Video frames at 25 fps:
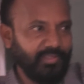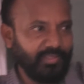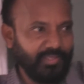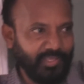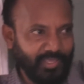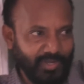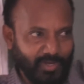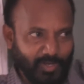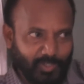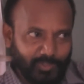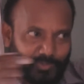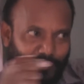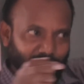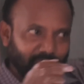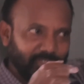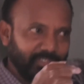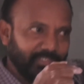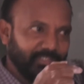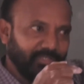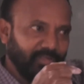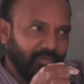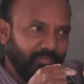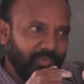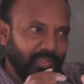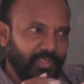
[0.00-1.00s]
here also it
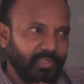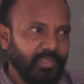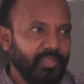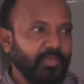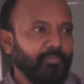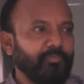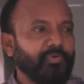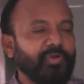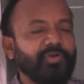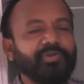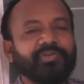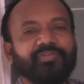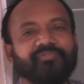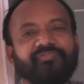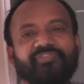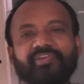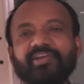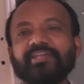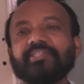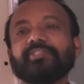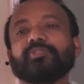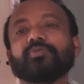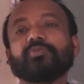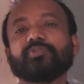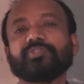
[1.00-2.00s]
is coming. From
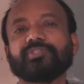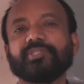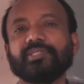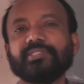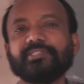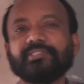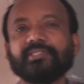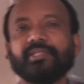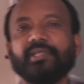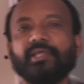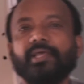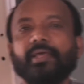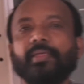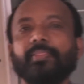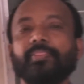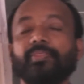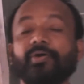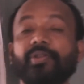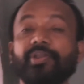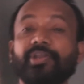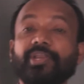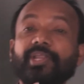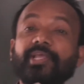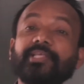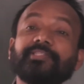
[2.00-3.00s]
different sources, the
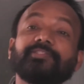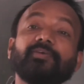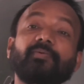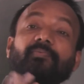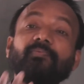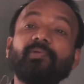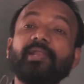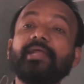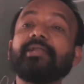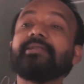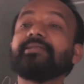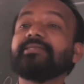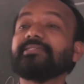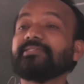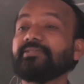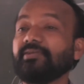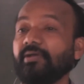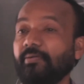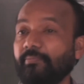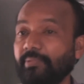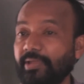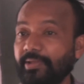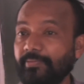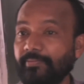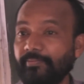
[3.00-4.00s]
rays of light is
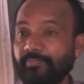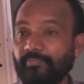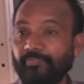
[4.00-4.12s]
coming